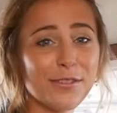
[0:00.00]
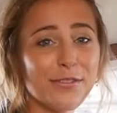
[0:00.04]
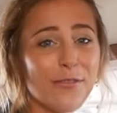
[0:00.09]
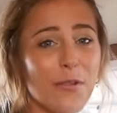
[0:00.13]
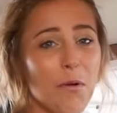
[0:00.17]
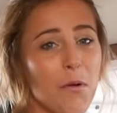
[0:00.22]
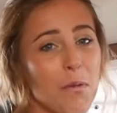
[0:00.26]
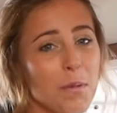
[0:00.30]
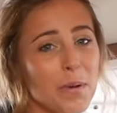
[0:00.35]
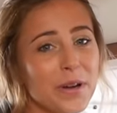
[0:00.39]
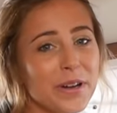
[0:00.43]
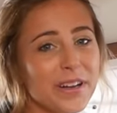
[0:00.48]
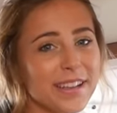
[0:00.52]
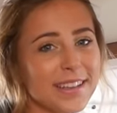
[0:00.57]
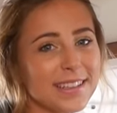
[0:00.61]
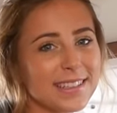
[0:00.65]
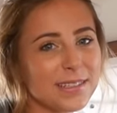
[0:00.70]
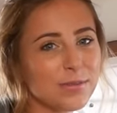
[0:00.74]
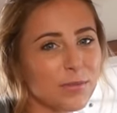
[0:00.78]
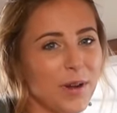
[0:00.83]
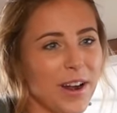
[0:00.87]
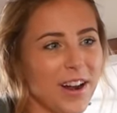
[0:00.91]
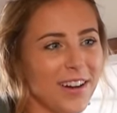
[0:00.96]
Forward
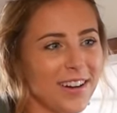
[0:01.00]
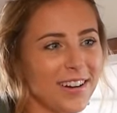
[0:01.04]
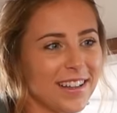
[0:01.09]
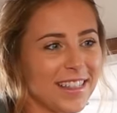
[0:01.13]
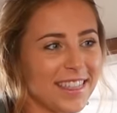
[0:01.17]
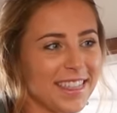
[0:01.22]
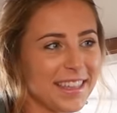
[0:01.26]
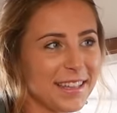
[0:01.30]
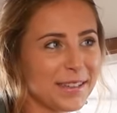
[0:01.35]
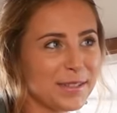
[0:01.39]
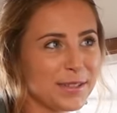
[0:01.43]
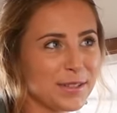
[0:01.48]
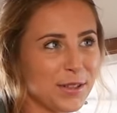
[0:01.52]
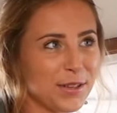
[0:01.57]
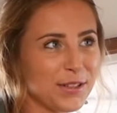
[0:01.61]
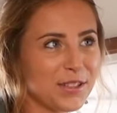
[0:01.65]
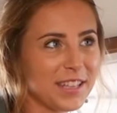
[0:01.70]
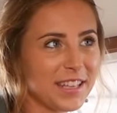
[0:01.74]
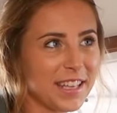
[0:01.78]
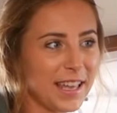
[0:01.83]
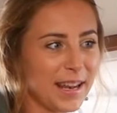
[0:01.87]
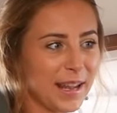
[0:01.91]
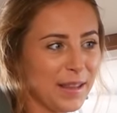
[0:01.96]
is where things
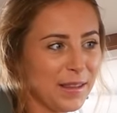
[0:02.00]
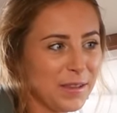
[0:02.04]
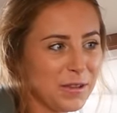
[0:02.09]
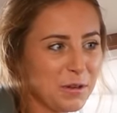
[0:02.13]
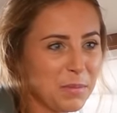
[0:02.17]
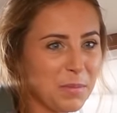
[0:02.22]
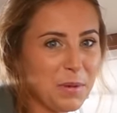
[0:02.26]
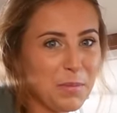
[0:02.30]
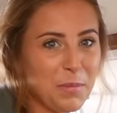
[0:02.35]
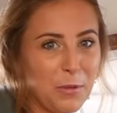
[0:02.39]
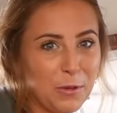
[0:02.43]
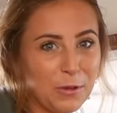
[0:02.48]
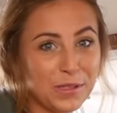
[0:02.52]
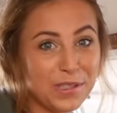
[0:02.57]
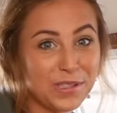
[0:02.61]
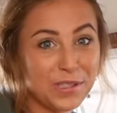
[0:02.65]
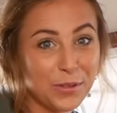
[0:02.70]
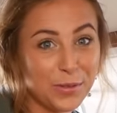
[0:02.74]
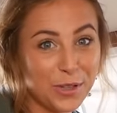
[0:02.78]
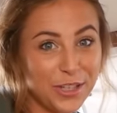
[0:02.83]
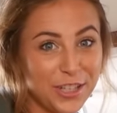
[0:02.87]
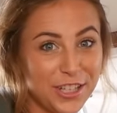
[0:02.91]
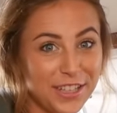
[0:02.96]
start to get a little bit more
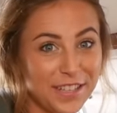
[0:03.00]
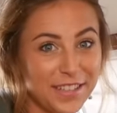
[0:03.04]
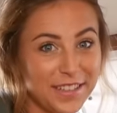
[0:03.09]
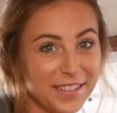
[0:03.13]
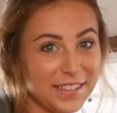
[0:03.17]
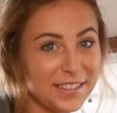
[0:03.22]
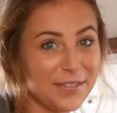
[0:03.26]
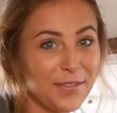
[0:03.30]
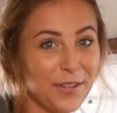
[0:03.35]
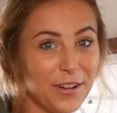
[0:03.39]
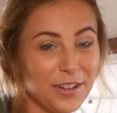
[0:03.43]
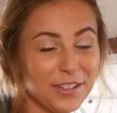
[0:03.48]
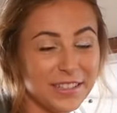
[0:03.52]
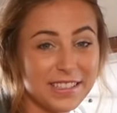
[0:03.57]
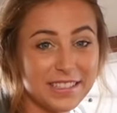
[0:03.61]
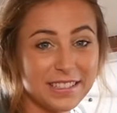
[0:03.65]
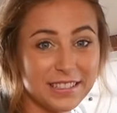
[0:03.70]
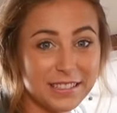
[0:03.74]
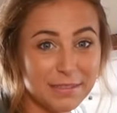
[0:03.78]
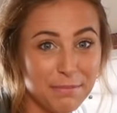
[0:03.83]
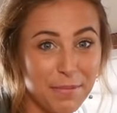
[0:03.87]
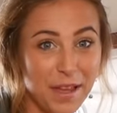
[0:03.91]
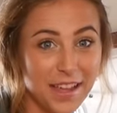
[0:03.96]
squishy as far as
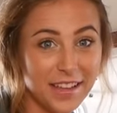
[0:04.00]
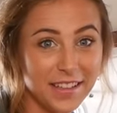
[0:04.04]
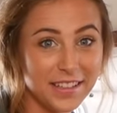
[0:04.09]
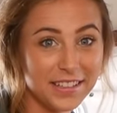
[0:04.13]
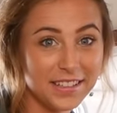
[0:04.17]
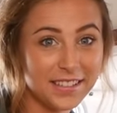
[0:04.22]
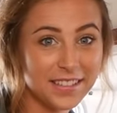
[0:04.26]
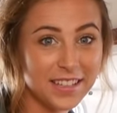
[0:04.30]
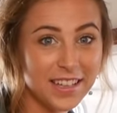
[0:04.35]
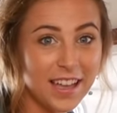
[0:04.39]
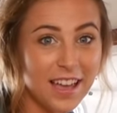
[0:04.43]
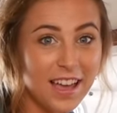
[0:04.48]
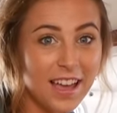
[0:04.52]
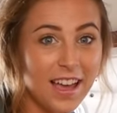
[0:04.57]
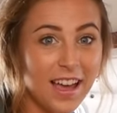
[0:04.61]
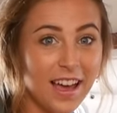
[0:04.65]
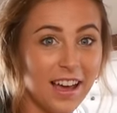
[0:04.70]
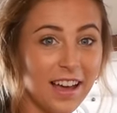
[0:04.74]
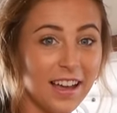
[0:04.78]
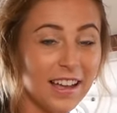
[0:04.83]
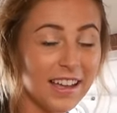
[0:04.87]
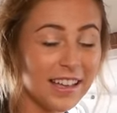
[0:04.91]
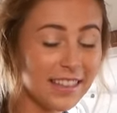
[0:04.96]
the space.
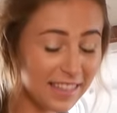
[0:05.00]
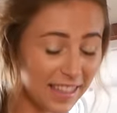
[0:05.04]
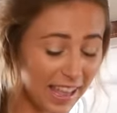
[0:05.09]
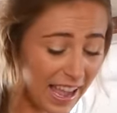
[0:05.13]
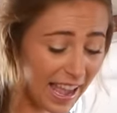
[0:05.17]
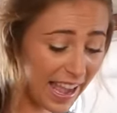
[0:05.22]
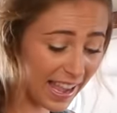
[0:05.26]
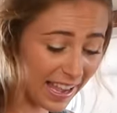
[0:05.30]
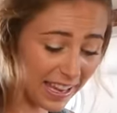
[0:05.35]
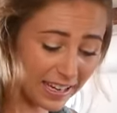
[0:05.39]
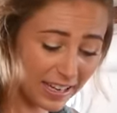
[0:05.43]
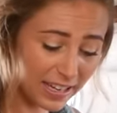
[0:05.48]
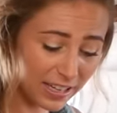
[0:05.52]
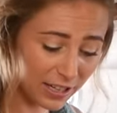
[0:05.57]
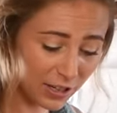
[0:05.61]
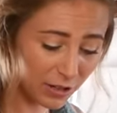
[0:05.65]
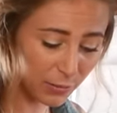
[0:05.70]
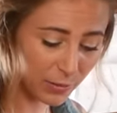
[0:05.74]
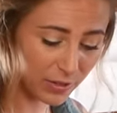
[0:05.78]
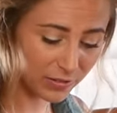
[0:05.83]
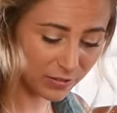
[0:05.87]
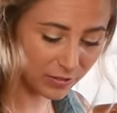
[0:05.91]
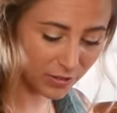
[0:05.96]
In the head
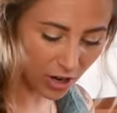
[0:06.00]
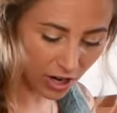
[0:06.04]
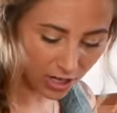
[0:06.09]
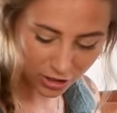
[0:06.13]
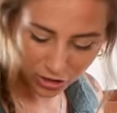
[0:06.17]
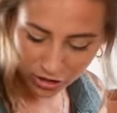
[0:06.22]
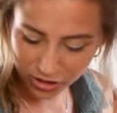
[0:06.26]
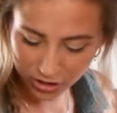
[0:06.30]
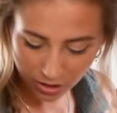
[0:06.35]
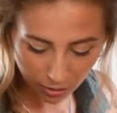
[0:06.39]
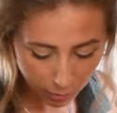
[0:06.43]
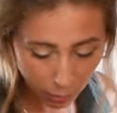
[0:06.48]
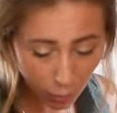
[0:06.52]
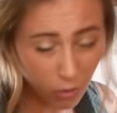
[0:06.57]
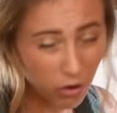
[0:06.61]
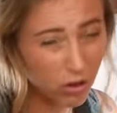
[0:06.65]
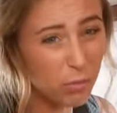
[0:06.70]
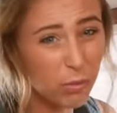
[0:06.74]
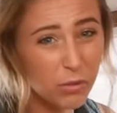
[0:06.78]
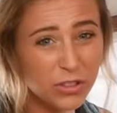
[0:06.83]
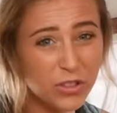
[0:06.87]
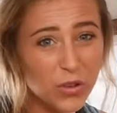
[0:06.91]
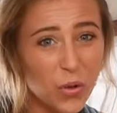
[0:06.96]
here we've got just a
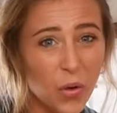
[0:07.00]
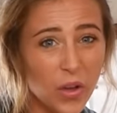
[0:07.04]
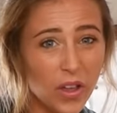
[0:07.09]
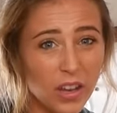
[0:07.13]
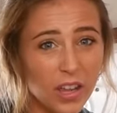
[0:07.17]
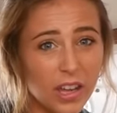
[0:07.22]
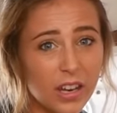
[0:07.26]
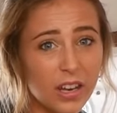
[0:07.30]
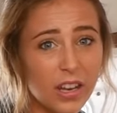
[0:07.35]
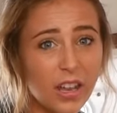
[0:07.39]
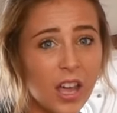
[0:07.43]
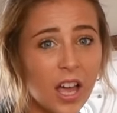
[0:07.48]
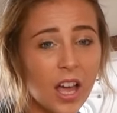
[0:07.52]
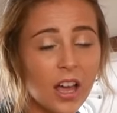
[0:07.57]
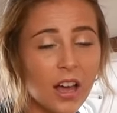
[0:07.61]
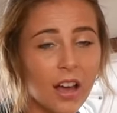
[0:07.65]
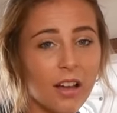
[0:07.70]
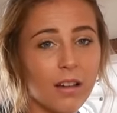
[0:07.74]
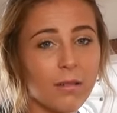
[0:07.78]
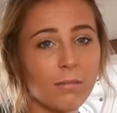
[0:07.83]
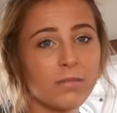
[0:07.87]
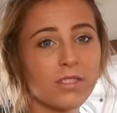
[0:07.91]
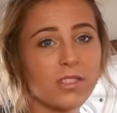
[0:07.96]
portable toilet,
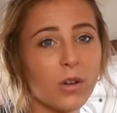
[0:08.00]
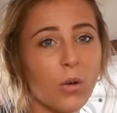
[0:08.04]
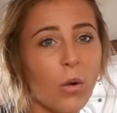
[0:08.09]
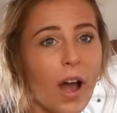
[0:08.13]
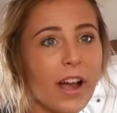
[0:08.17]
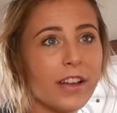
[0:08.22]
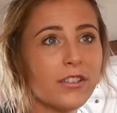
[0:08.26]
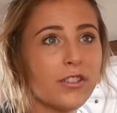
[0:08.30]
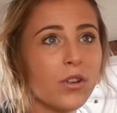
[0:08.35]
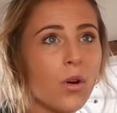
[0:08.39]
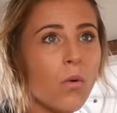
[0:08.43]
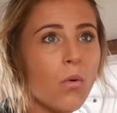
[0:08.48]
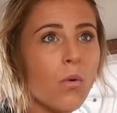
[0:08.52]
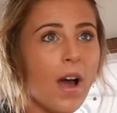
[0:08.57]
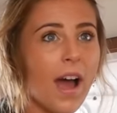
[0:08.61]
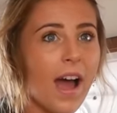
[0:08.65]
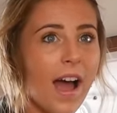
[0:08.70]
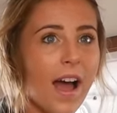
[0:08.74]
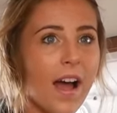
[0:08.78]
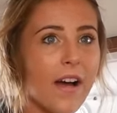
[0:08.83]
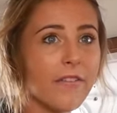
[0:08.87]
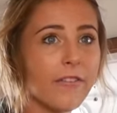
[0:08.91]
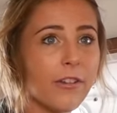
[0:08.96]
so I don't
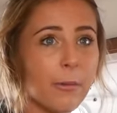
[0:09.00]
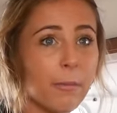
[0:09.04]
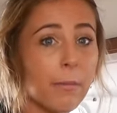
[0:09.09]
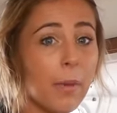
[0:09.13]
have a